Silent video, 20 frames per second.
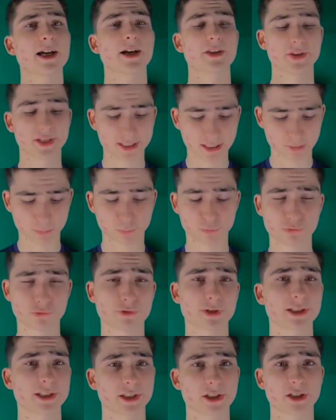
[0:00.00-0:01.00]
this is
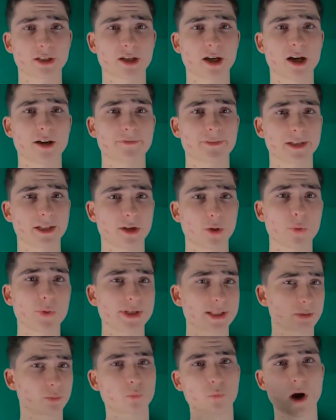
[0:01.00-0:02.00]
really good coffee, and it
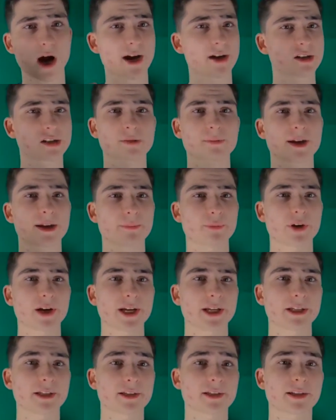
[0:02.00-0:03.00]
always wires my
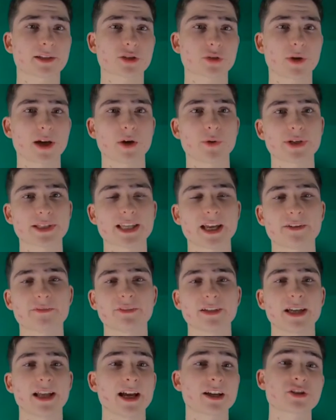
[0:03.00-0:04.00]
brain. So I always have
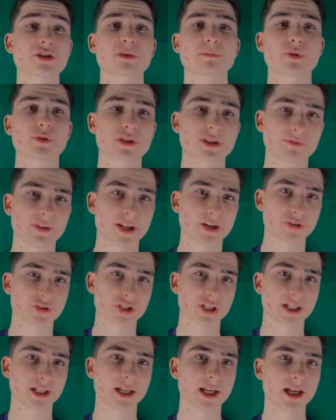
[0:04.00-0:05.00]
an extra boost of
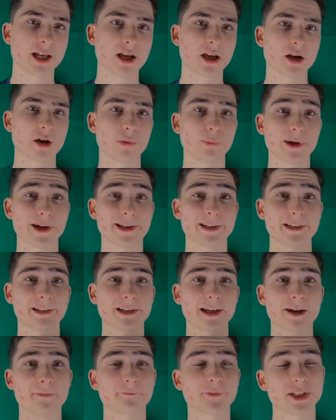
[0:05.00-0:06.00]
energy when
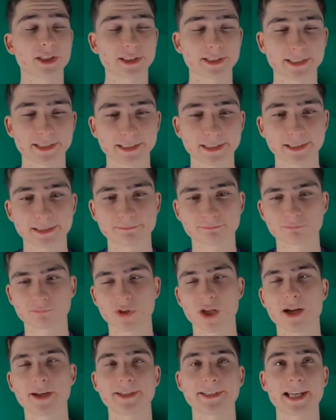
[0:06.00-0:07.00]
I'm feeling
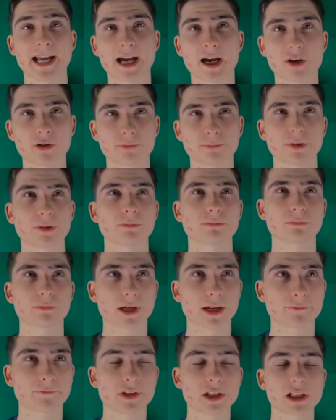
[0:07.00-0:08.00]
not down, but
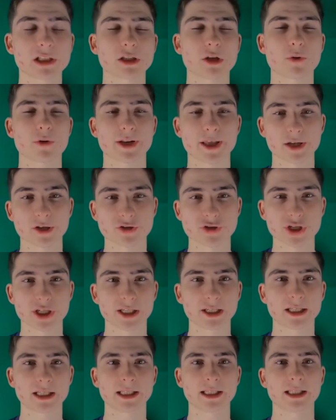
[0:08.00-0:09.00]
when I'm feeling low on energy.